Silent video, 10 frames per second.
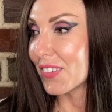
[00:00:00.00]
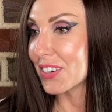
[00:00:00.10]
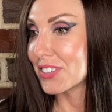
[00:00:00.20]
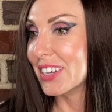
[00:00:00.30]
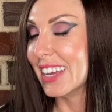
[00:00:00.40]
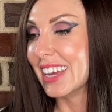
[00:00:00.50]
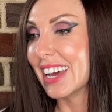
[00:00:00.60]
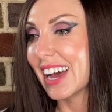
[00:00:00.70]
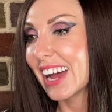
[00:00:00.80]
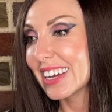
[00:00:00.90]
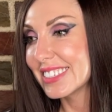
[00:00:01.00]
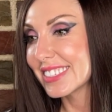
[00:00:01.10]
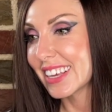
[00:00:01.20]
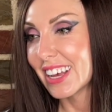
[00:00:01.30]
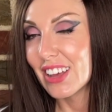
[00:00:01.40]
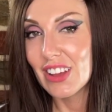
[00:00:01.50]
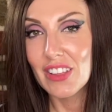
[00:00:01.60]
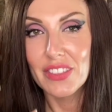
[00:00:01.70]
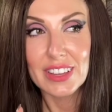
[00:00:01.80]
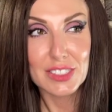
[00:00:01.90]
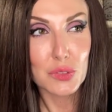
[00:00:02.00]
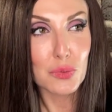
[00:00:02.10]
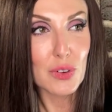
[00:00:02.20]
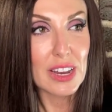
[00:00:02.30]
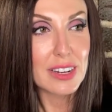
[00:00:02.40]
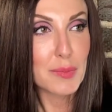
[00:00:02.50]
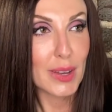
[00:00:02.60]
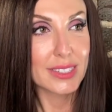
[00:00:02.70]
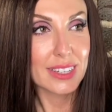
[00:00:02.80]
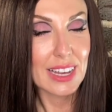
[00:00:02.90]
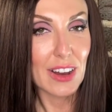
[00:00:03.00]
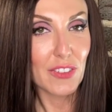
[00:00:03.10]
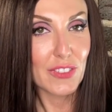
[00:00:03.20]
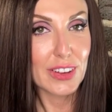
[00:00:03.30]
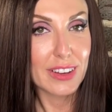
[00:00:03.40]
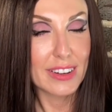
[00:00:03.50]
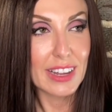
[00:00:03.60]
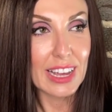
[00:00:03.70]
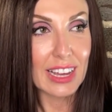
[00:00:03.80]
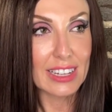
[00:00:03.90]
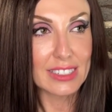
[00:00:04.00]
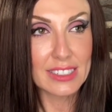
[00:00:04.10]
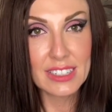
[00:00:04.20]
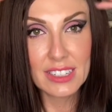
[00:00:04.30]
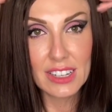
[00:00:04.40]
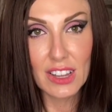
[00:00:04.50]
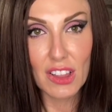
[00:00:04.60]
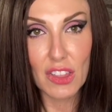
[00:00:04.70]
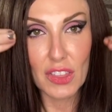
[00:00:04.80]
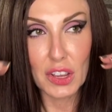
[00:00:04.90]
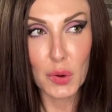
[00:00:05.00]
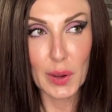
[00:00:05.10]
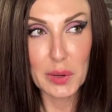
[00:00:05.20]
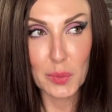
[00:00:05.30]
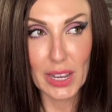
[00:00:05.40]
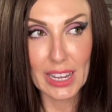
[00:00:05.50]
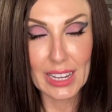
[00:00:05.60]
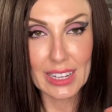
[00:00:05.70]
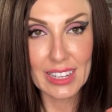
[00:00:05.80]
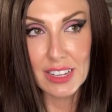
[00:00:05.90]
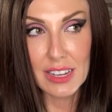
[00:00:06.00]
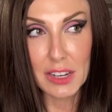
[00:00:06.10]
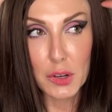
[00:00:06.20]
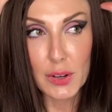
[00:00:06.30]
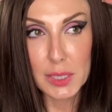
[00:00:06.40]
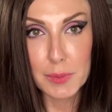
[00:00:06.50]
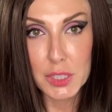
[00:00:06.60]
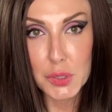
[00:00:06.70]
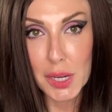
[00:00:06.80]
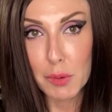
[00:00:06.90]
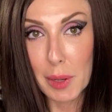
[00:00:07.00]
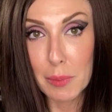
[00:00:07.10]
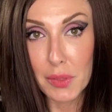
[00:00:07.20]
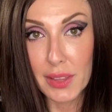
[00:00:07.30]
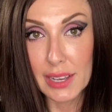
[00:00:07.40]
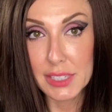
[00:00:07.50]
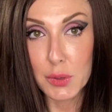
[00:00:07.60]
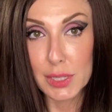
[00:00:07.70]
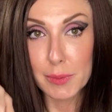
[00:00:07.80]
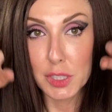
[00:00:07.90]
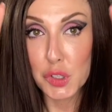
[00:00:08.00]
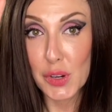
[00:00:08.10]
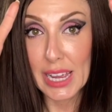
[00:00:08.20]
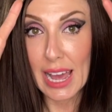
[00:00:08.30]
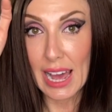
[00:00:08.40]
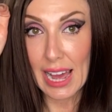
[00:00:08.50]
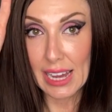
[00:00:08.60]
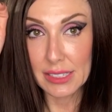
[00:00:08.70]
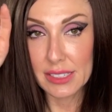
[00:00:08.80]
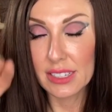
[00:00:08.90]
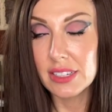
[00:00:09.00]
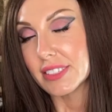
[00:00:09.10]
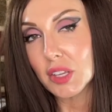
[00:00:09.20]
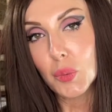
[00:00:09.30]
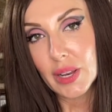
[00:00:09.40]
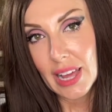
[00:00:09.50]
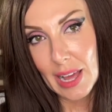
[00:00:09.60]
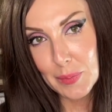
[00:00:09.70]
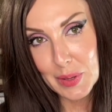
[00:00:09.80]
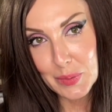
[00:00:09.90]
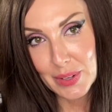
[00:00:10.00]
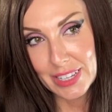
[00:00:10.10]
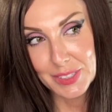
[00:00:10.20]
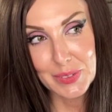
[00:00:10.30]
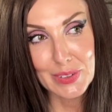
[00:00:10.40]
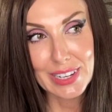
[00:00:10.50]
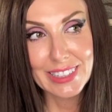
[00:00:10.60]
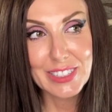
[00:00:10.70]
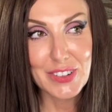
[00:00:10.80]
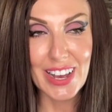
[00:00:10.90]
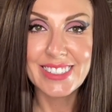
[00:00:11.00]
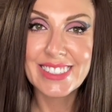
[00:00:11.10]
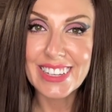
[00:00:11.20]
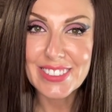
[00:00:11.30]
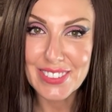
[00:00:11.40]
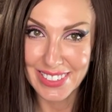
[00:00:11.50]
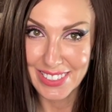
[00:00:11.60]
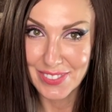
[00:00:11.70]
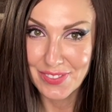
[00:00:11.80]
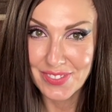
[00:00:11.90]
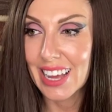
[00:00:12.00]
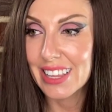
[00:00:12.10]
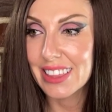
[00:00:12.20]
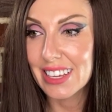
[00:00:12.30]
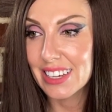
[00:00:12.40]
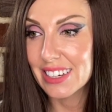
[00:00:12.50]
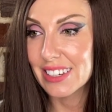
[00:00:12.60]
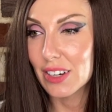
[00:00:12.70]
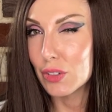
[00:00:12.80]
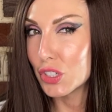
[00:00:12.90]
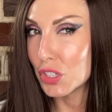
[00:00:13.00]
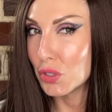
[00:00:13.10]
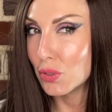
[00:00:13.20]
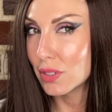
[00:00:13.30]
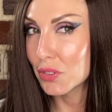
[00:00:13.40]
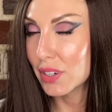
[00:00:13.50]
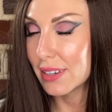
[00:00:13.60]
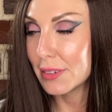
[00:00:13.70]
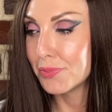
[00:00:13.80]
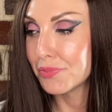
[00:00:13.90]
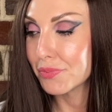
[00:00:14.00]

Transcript: Where she has this red amazing outfit and the green wig and a Christmas tree, what people think is a Christmas tree hat. So what happened was we were in the dressing room at the O2 Arena,